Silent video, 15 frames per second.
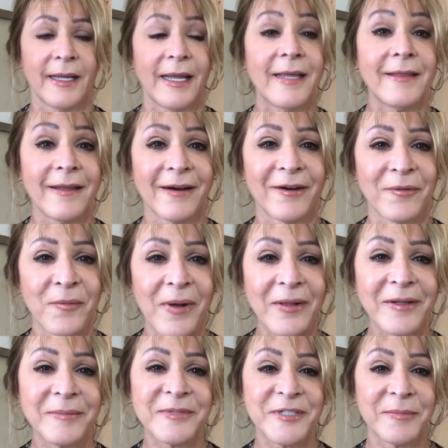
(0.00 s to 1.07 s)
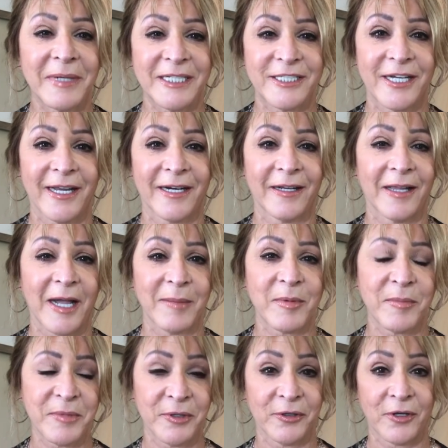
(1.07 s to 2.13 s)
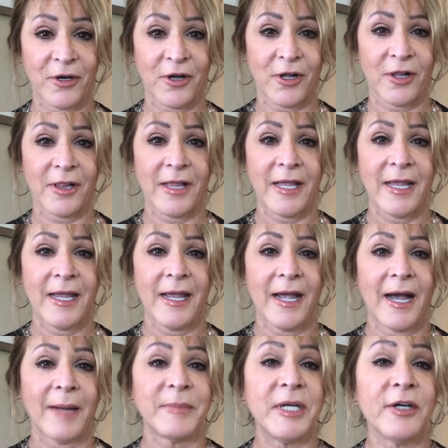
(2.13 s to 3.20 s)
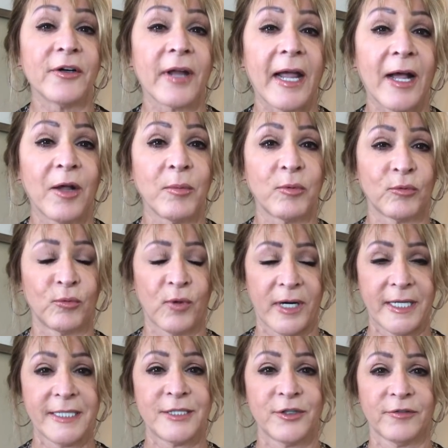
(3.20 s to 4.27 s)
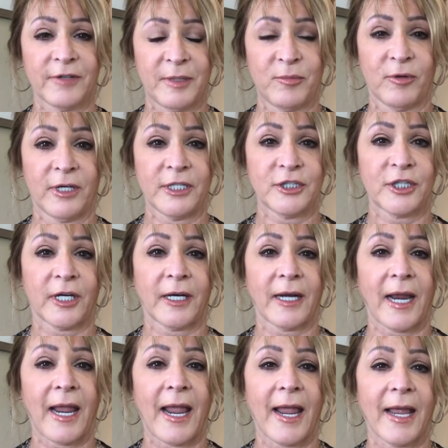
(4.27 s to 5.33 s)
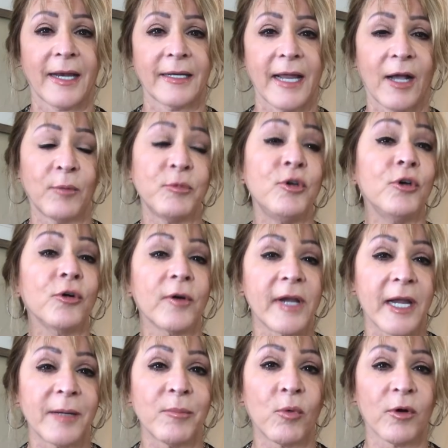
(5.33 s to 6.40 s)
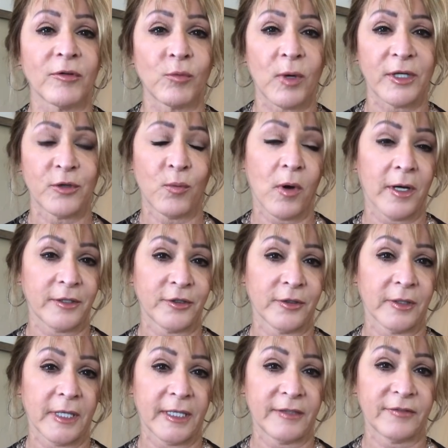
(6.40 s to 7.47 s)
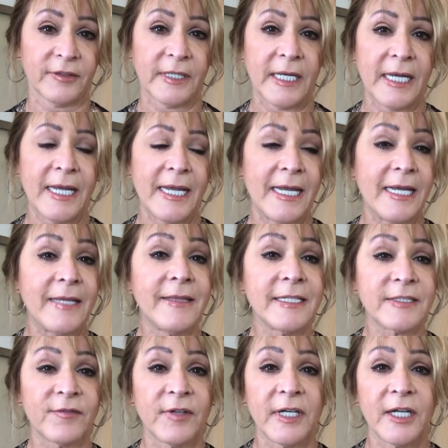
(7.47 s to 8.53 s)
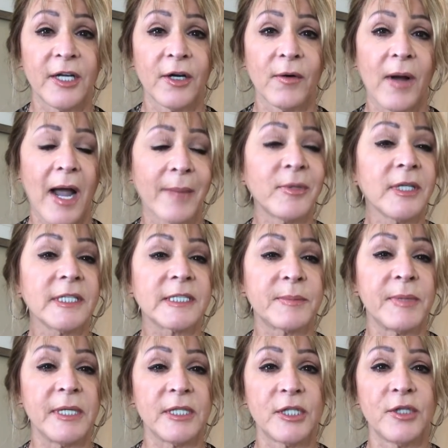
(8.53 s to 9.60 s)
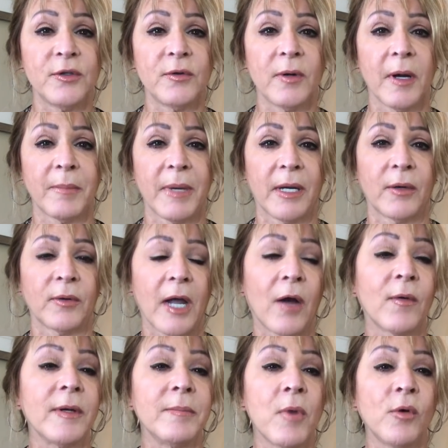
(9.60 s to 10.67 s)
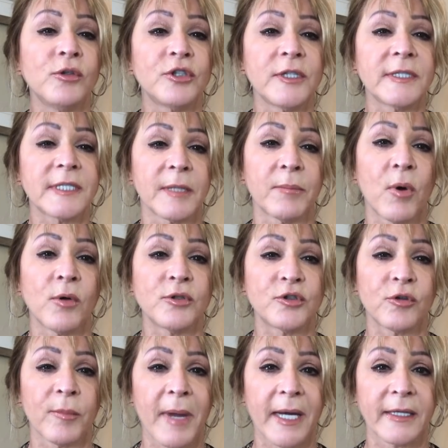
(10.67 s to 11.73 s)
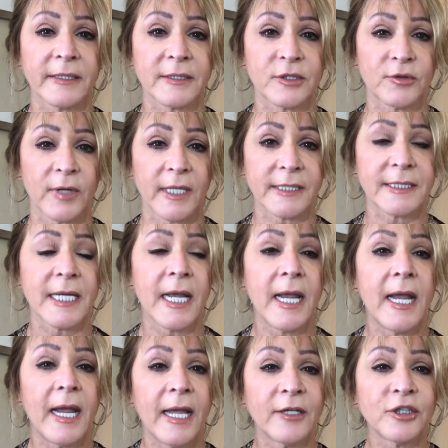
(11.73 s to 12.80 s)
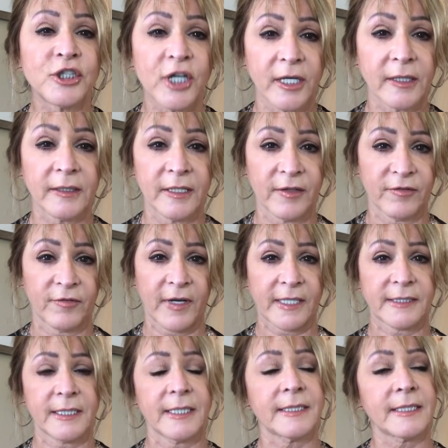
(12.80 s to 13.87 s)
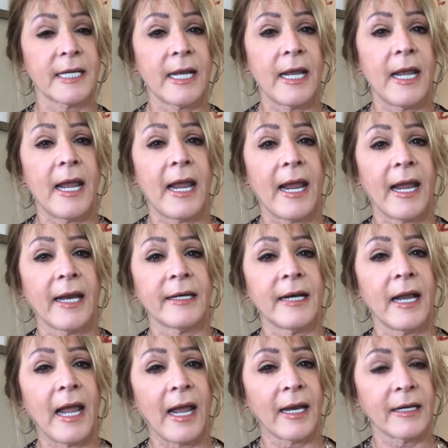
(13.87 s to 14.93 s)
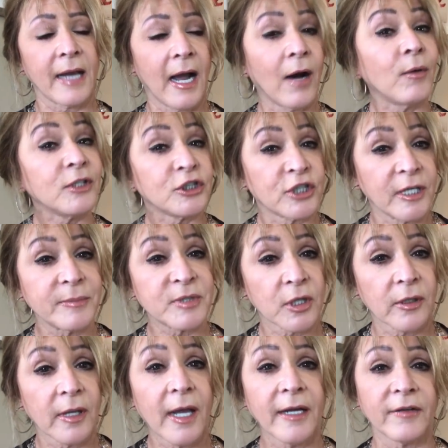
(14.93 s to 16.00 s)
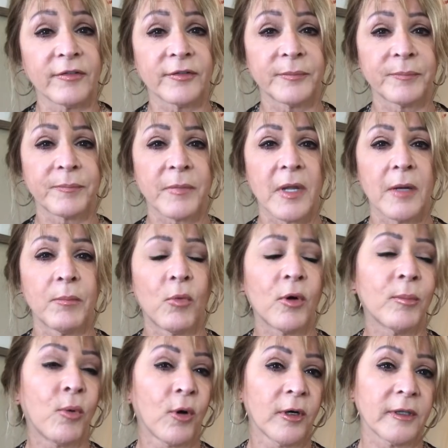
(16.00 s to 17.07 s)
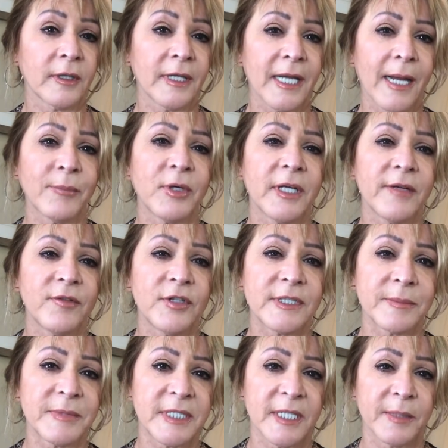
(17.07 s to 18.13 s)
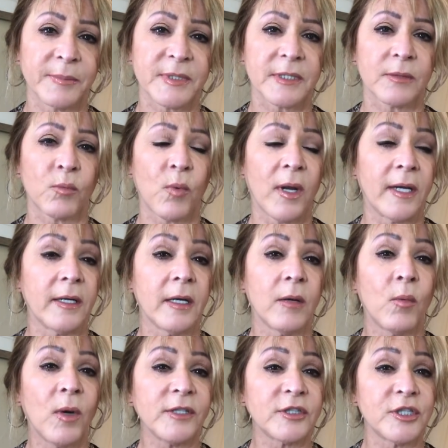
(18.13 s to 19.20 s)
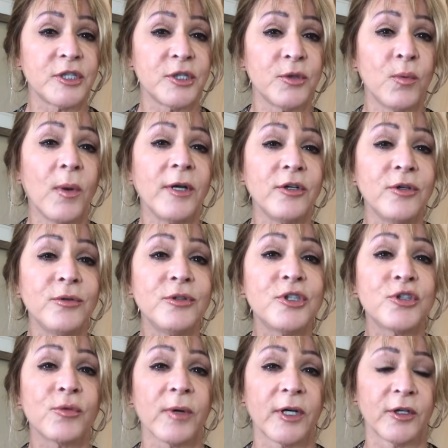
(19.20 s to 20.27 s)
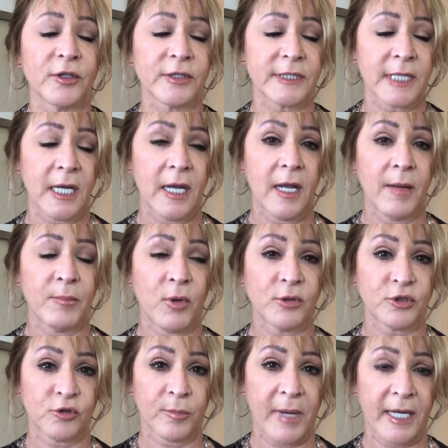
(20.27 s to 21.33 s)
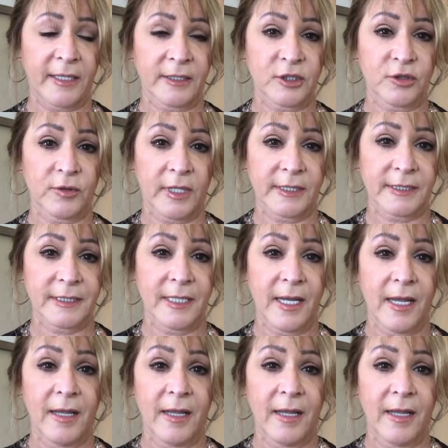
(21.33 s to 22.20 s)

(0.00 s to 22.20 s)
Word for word: Hey there, welcome to my channel. I'm Amirah Hall. I'm here to help raise your vibration and help you create more of what you want in your life. In this video, I'm going to speak to you about how emotions and post traumatic stress energetically affects us and, and how it shapes our life. More importantly, I'm going to give you some tips when what to do when news triggers post traumatic stress.